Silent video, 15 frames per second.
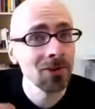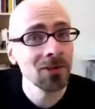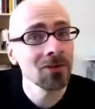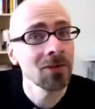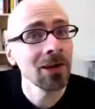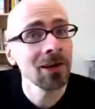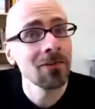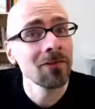was
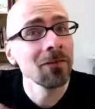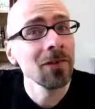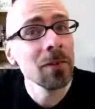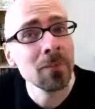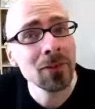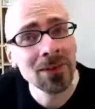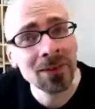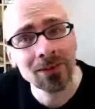trying to
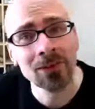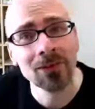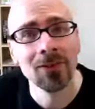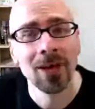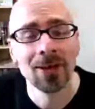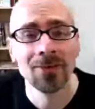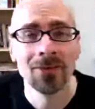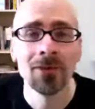flip these two
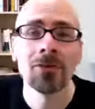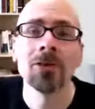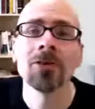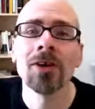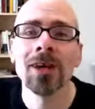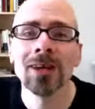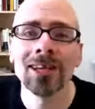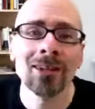guys. They were
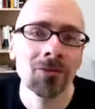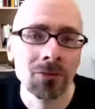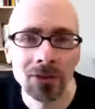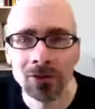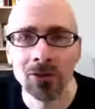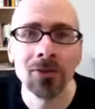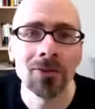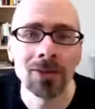trying to
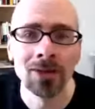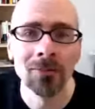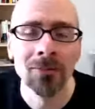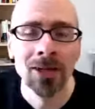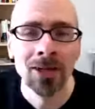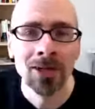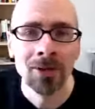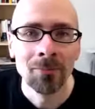recruit
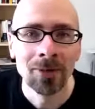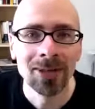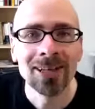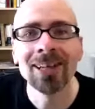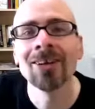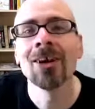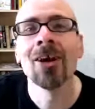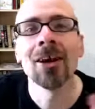them,
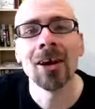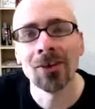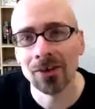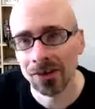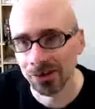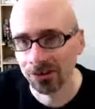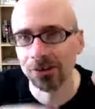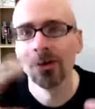but it got out
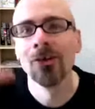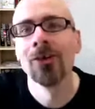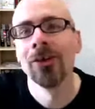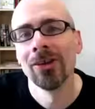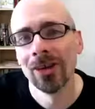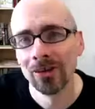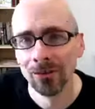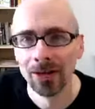of control
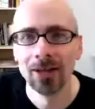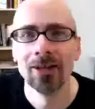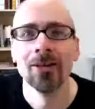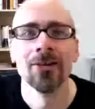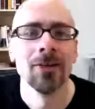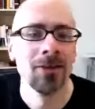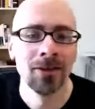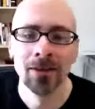and they went
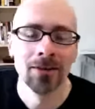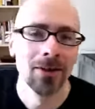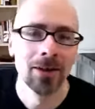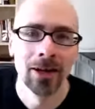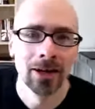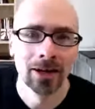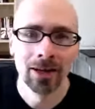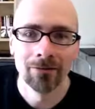out and did the
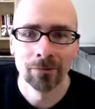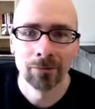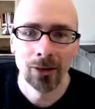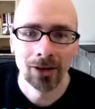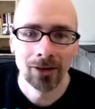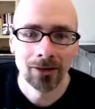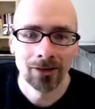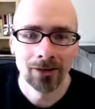9/11
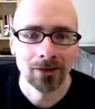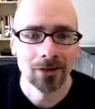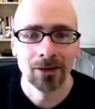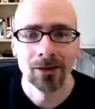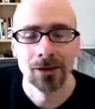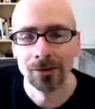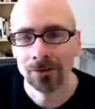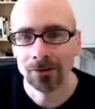plot. And,
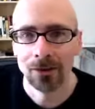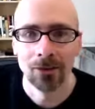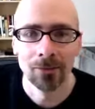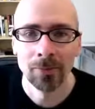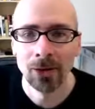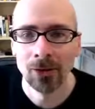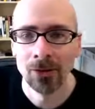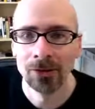lo
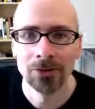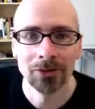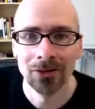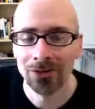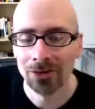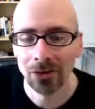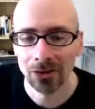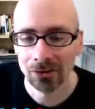and behold,
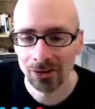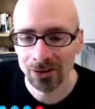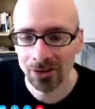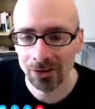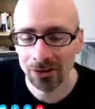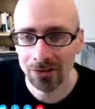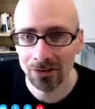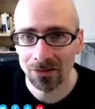just another
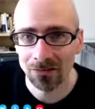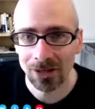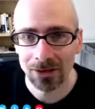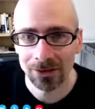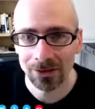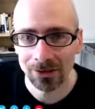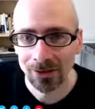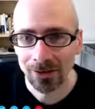intelligence
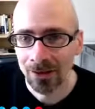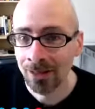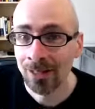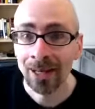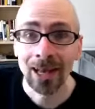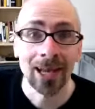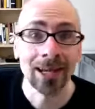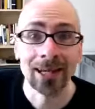failure.
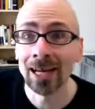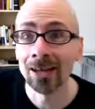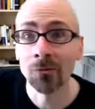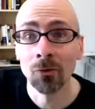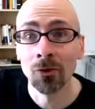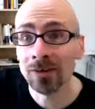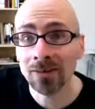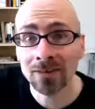And
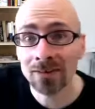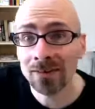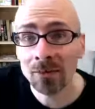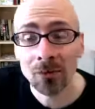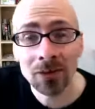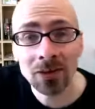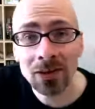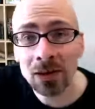again, what's
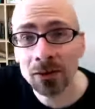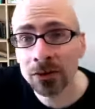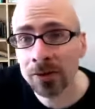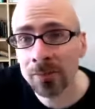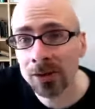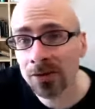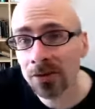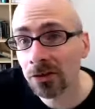the
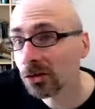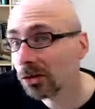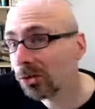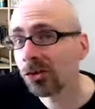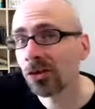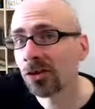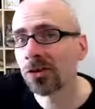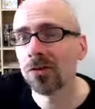ultimate
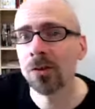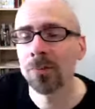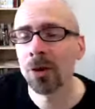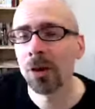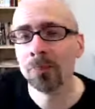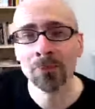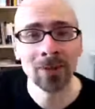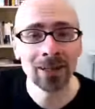solution to a
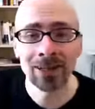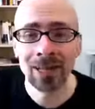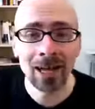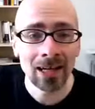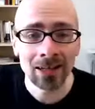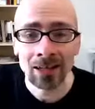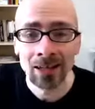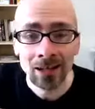problem like
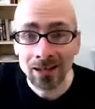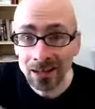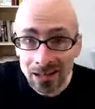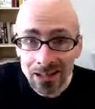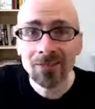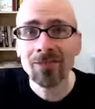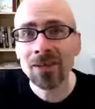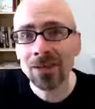that?
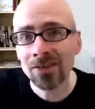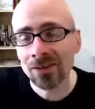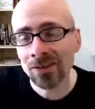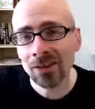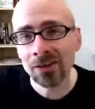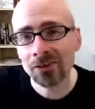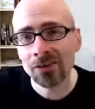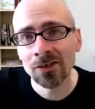Give these
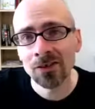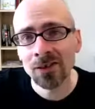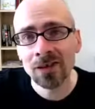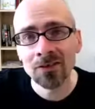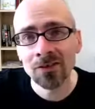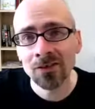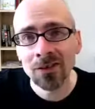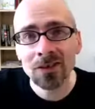intelligence
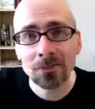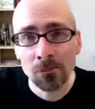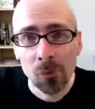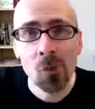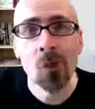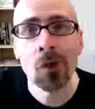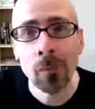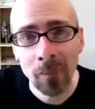agencies
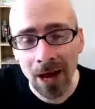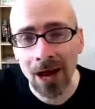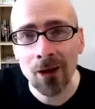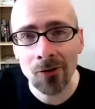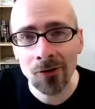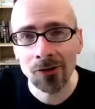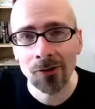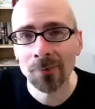more
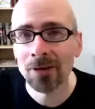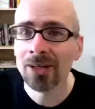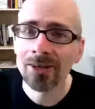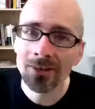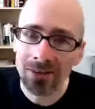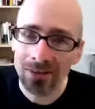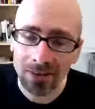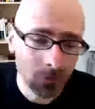power,
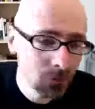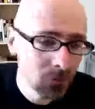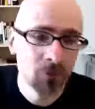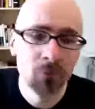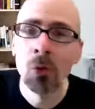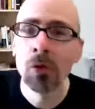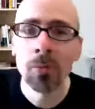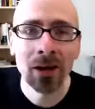because
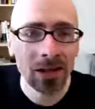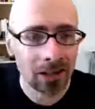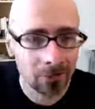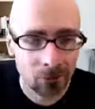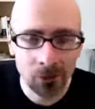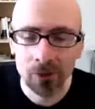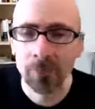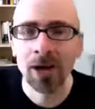more money,
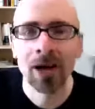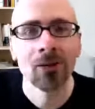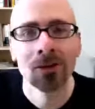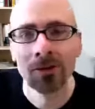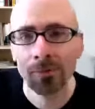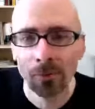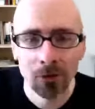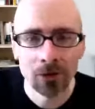more
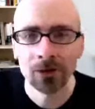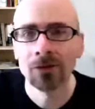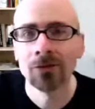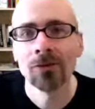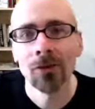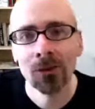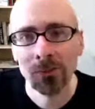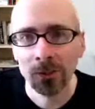power, more
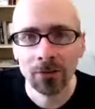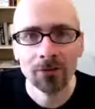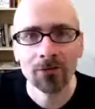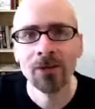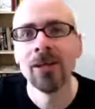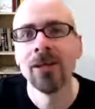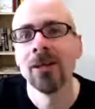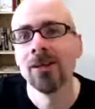control, more
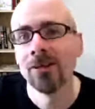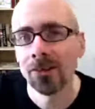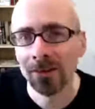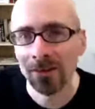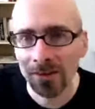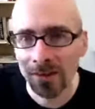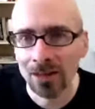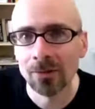funding, so
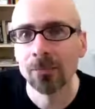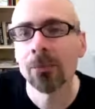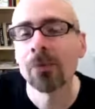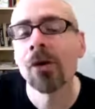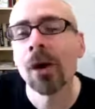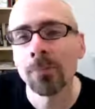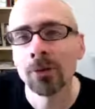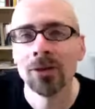that they can
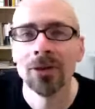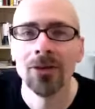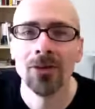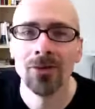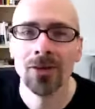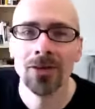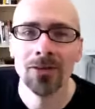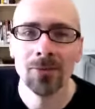properly do